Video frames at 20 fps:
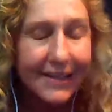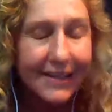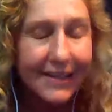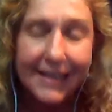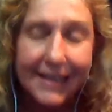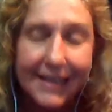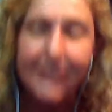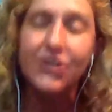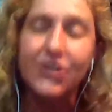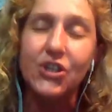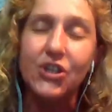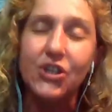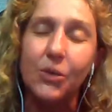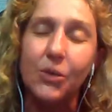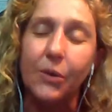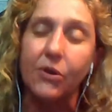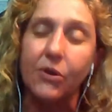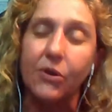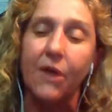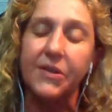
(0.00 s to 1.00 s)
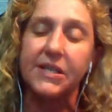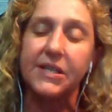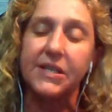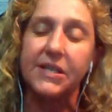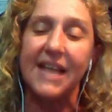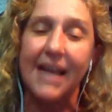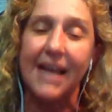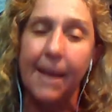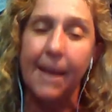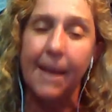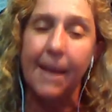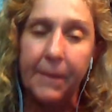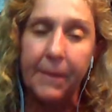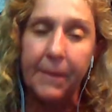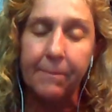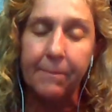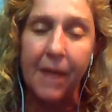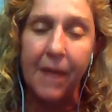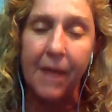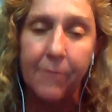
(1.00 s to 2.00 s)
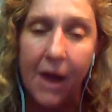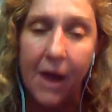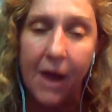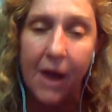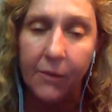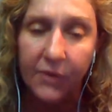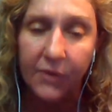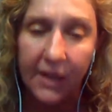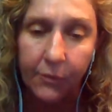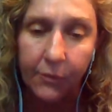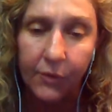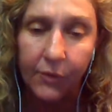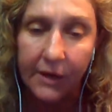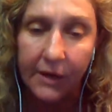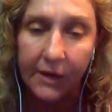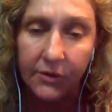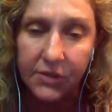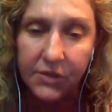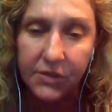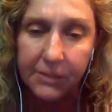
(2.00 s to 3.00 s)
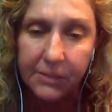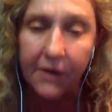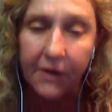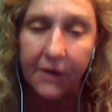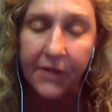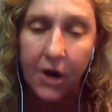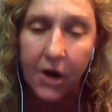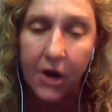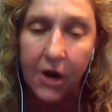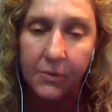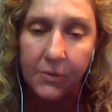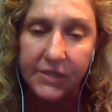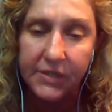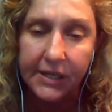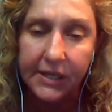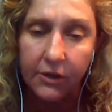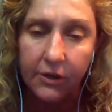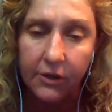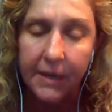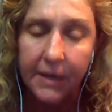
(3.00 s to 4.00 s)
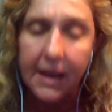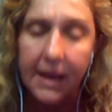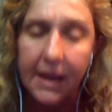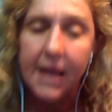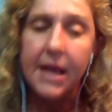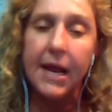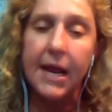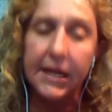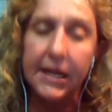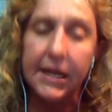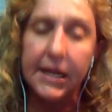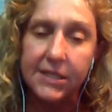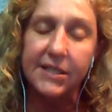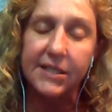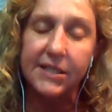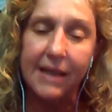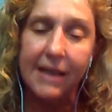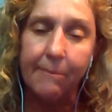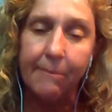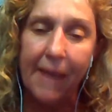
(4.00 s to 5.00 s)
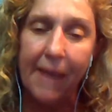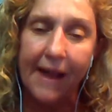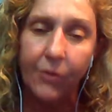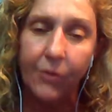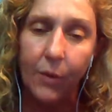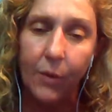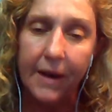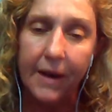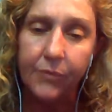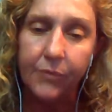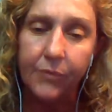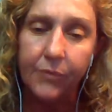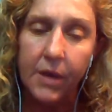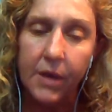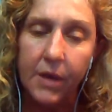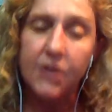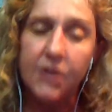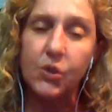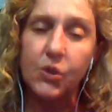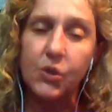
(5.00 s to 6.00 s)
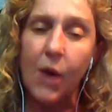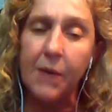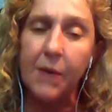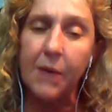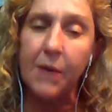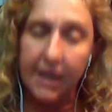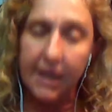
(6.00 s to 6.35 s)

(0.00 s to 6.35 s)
issue with all this, because I got bit by a brown recluse spider that almost killed me. It's the same pathway. So I was on a